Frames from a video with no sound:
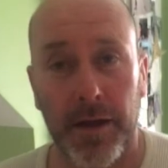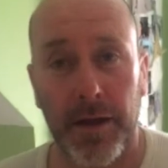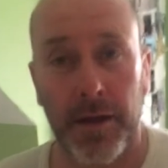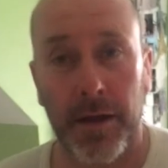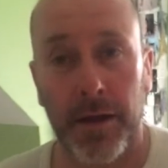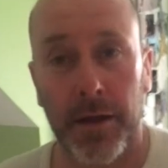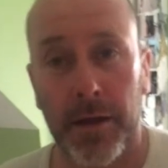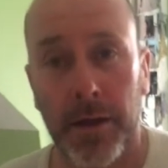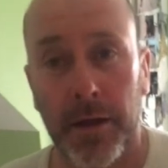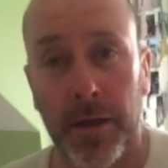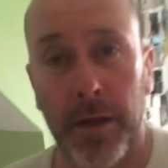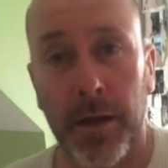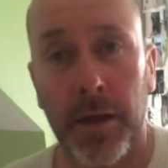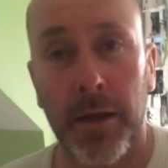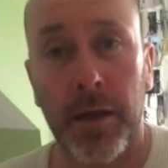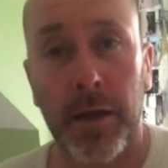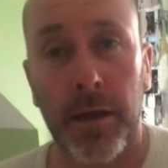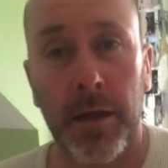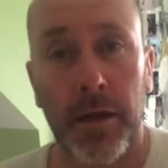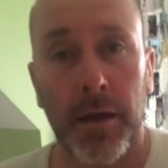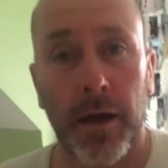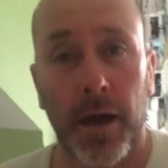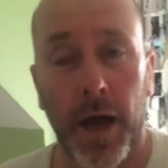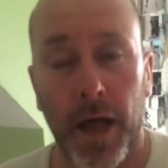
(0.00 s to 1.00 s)
deserve to
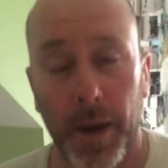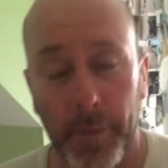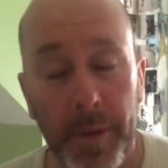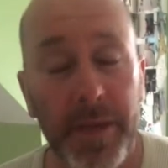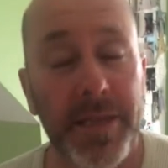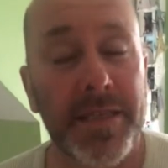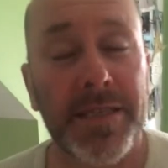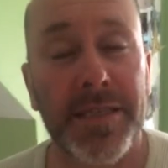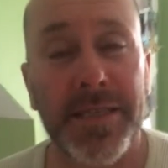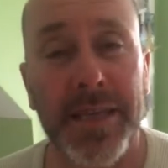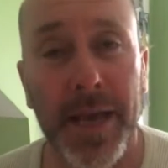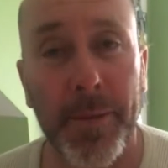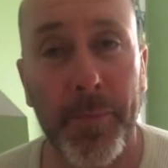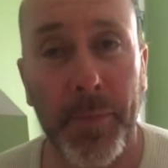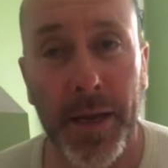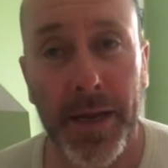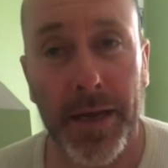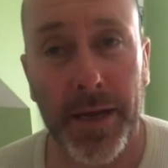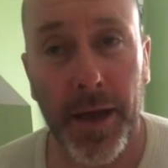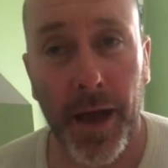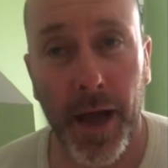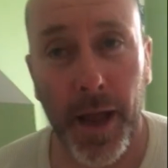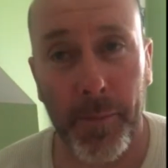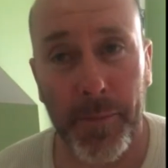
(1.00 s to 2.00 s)
know what I'll you're using stapling,
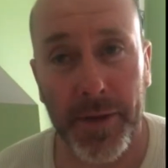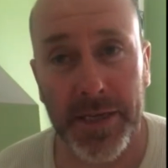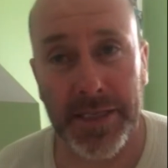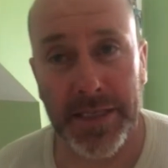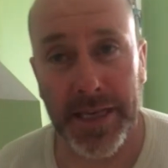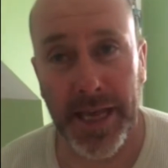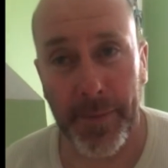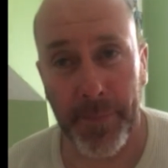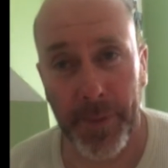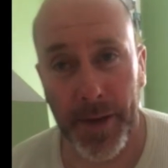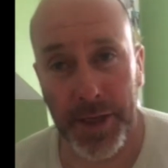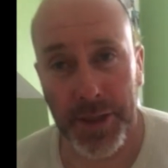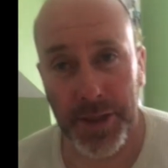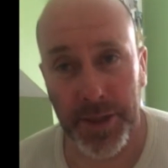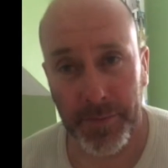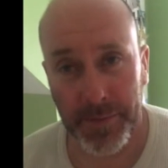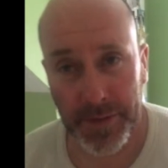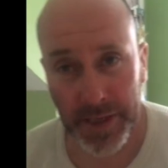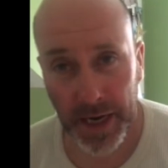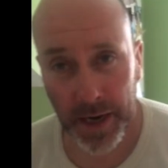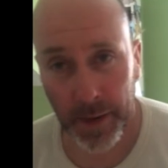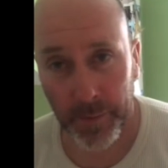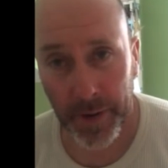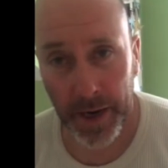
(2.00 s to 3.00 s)
the I'll for. be stapling some
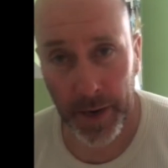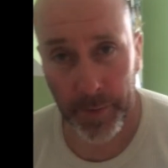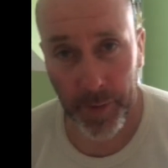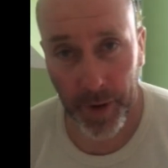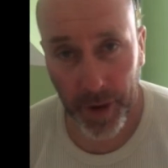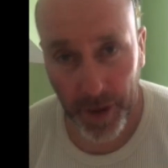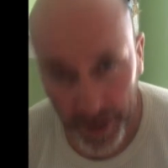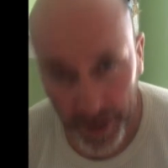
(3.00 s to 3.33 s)
tar paper